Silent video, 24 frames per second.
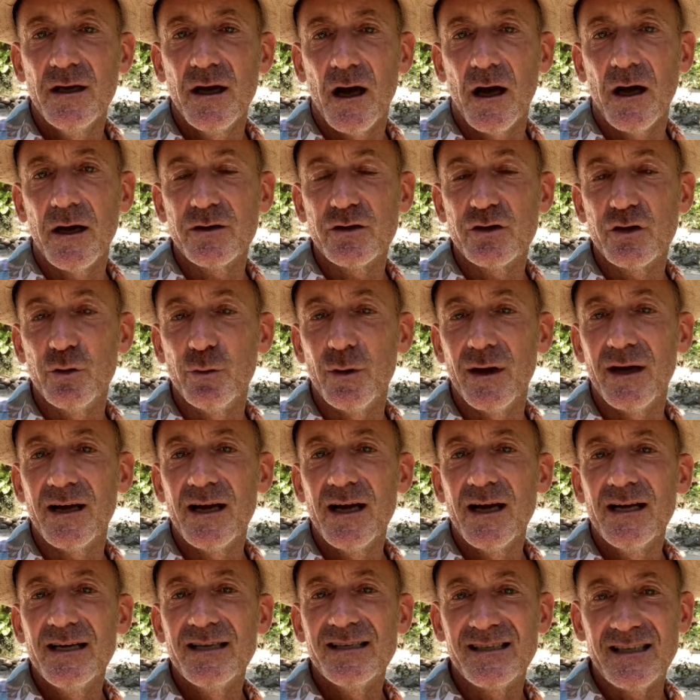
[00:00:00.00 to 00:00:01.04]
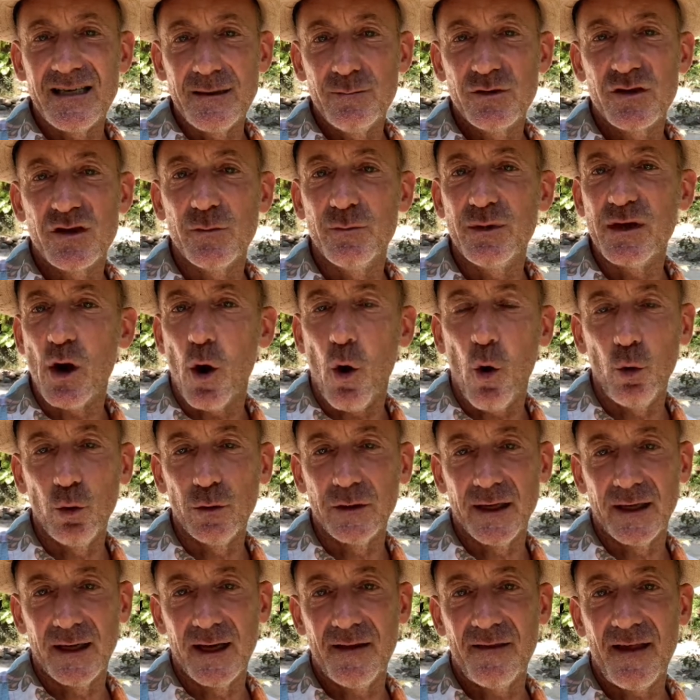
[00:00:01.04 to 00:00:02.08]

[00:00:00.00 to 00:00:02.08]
uh, to it seems to be holding.